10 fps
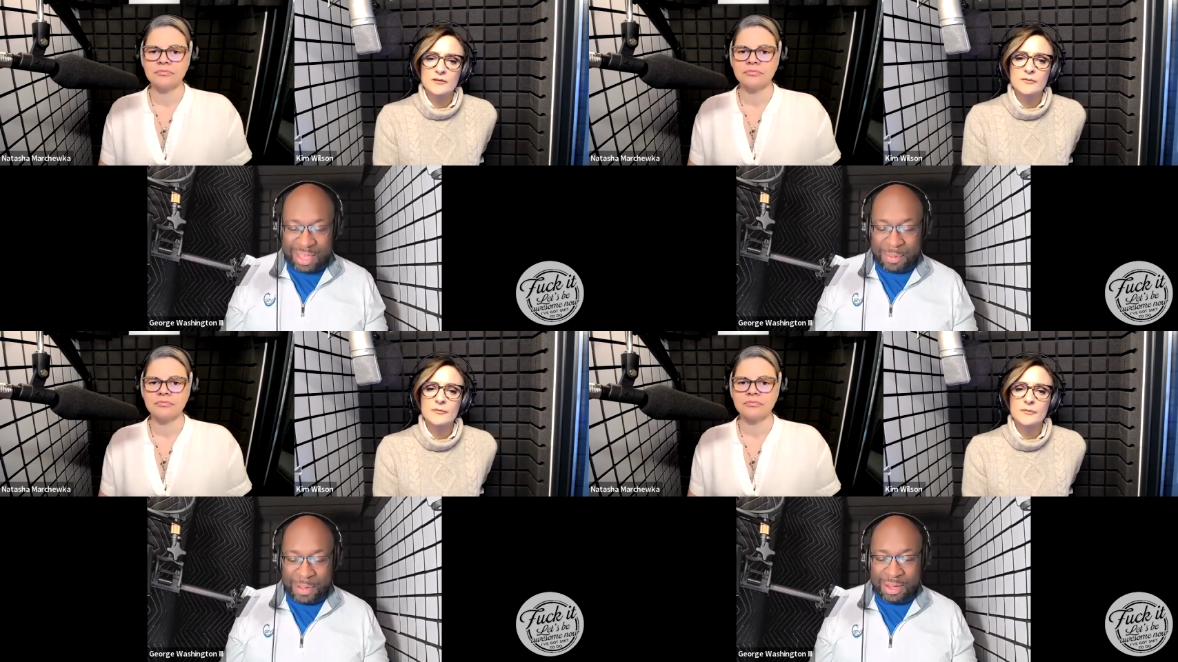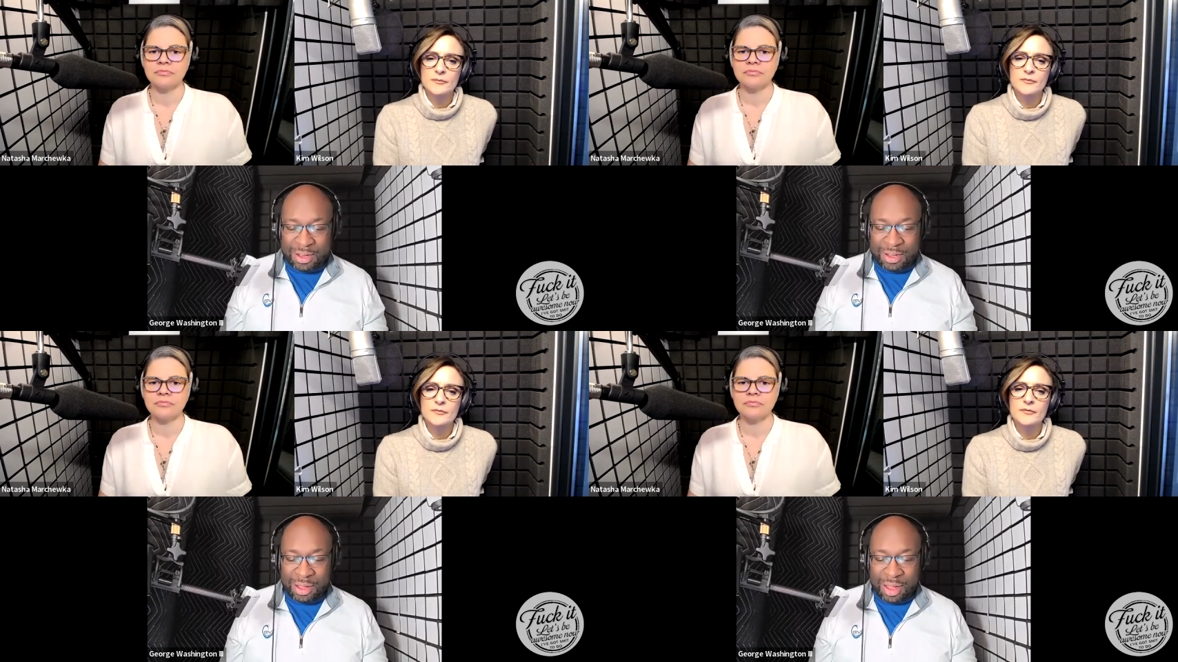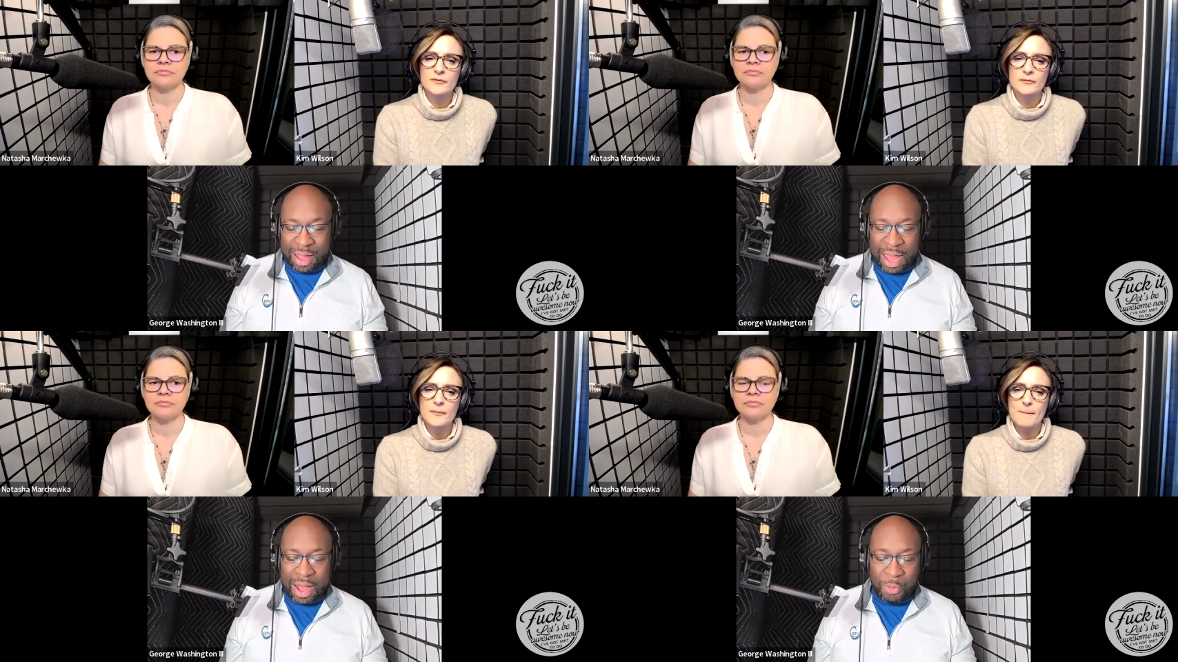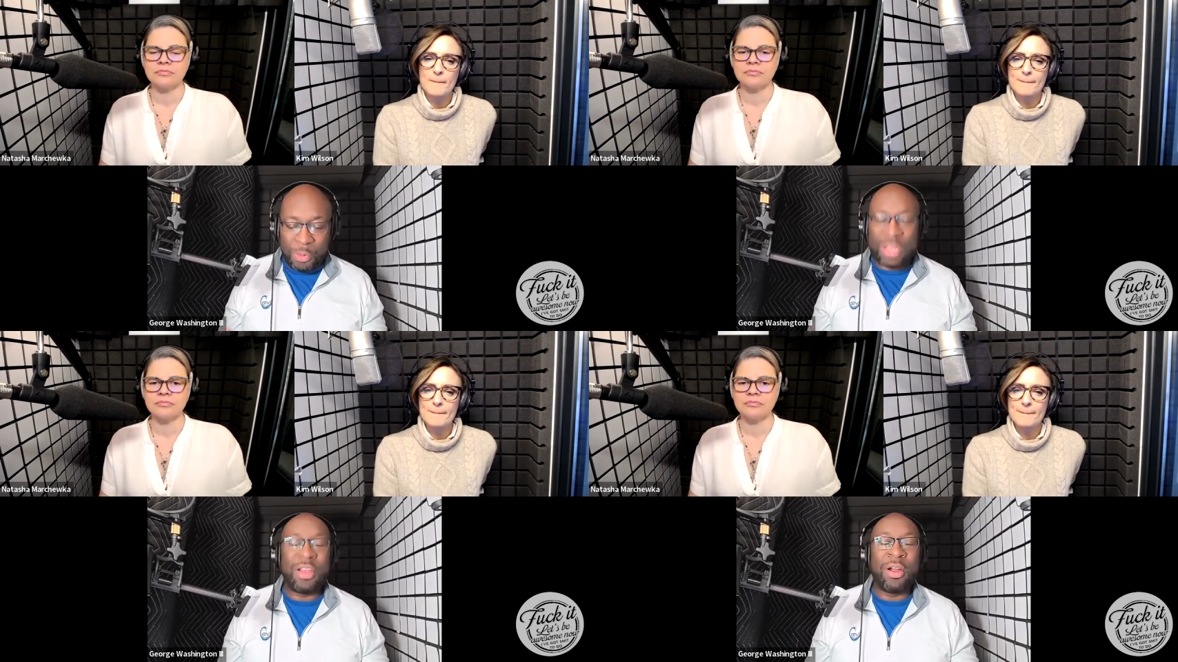Speaker 1: about uh, how
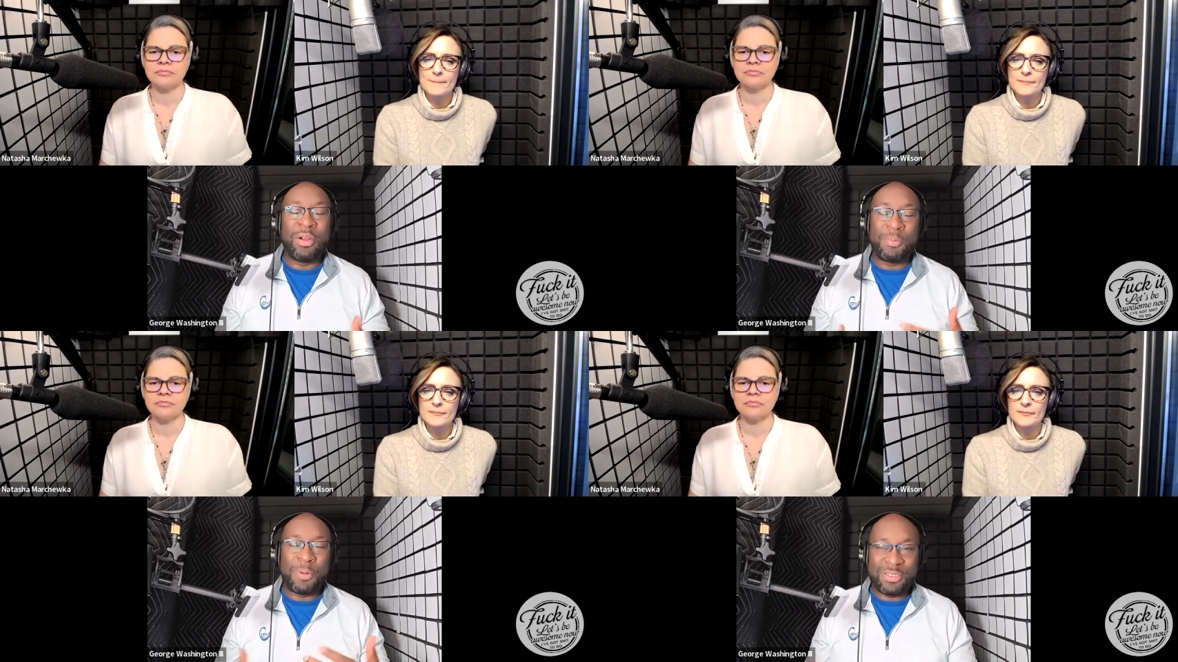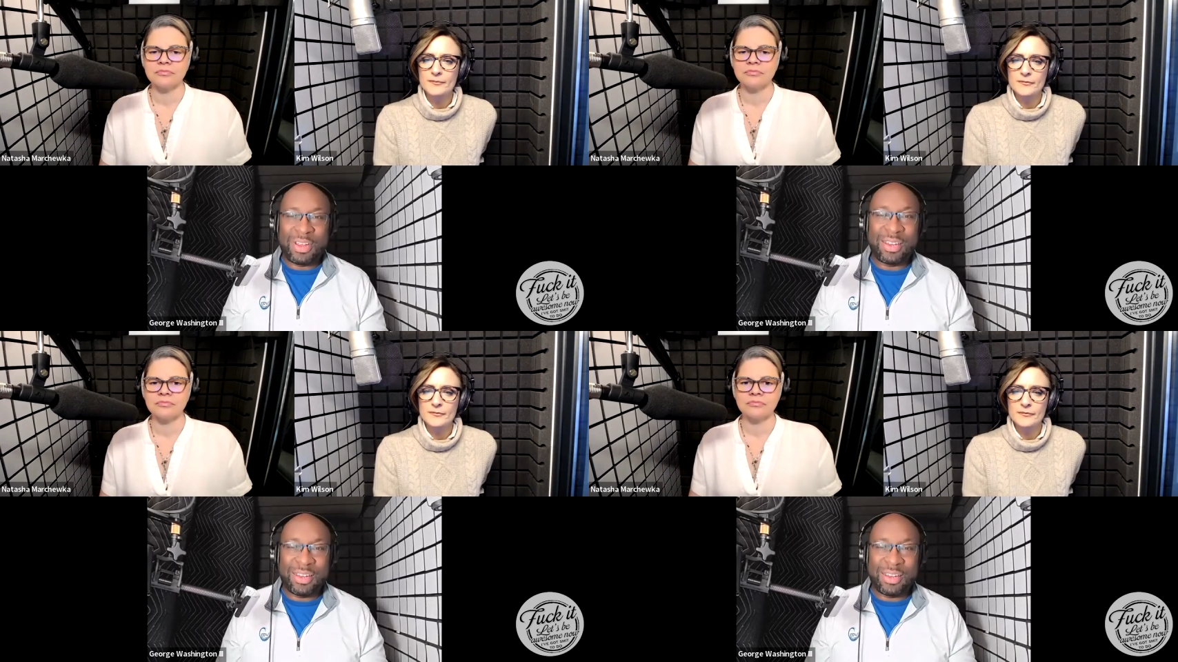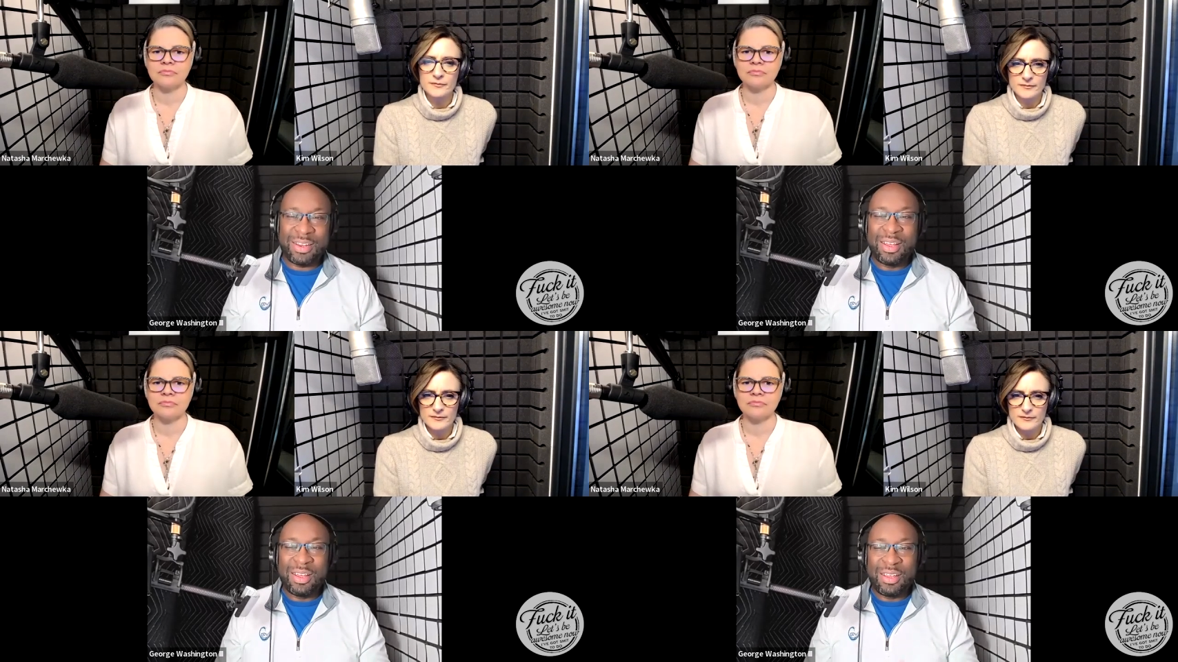we are presented,